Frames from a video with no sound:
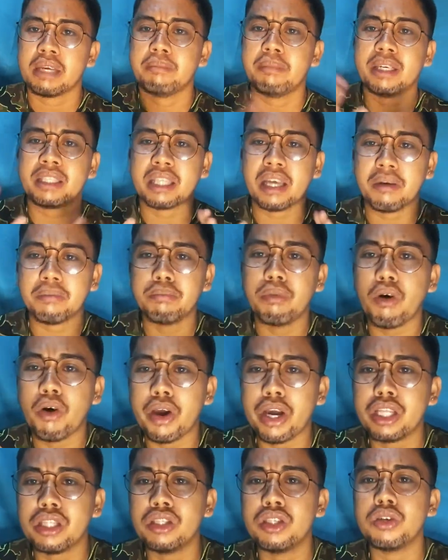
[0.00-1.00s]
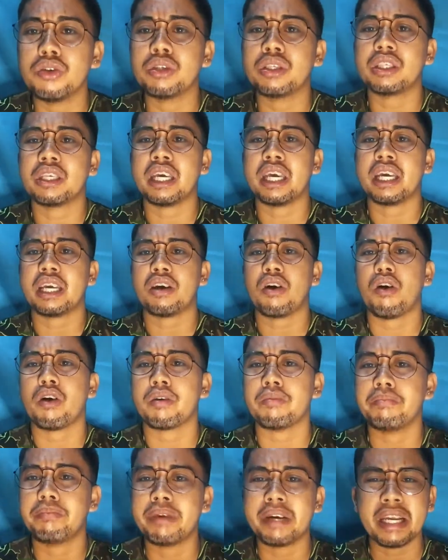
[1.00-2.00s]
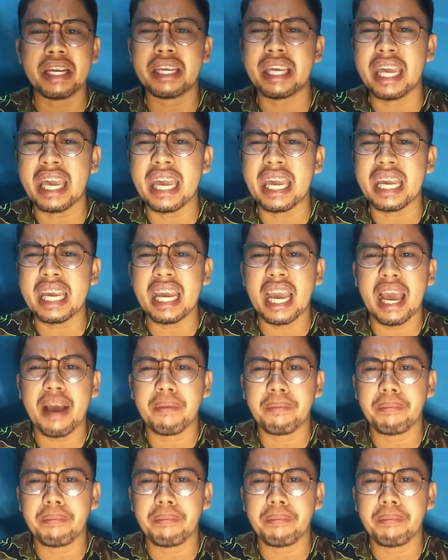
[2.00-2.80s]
But avoid using or bringing